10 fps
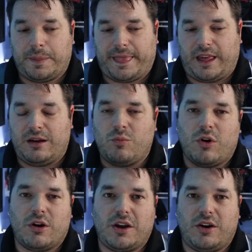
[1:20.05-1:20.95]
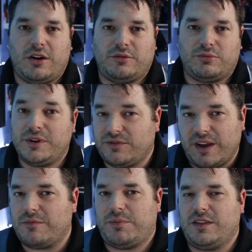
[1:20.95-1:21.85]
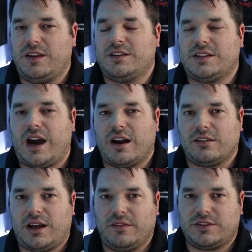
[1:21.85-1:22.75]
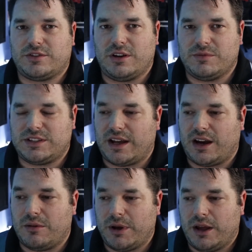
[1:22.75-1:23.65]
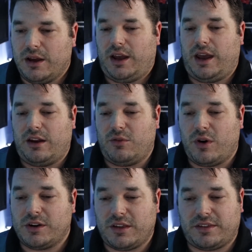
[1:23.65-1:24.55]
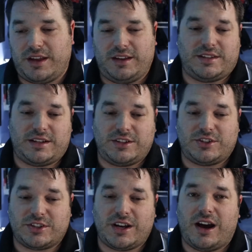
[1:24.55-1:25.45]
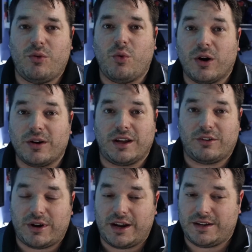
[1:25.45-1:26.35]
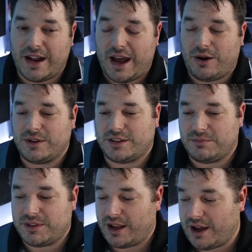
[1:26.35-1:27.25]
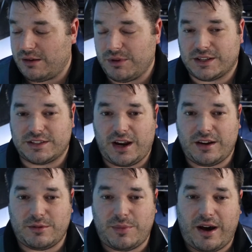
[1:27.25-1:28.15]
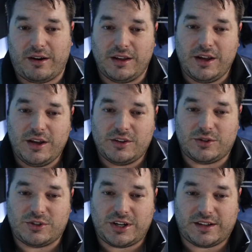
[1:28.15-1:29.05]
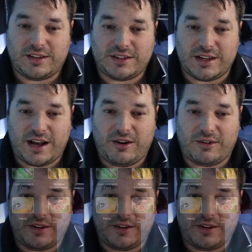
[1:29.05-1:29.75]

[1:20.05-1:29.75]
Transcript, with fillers: I'm working on revamping the entire live stream setup. And one of the things that I just got working right now is something I'm excited about. So check this out.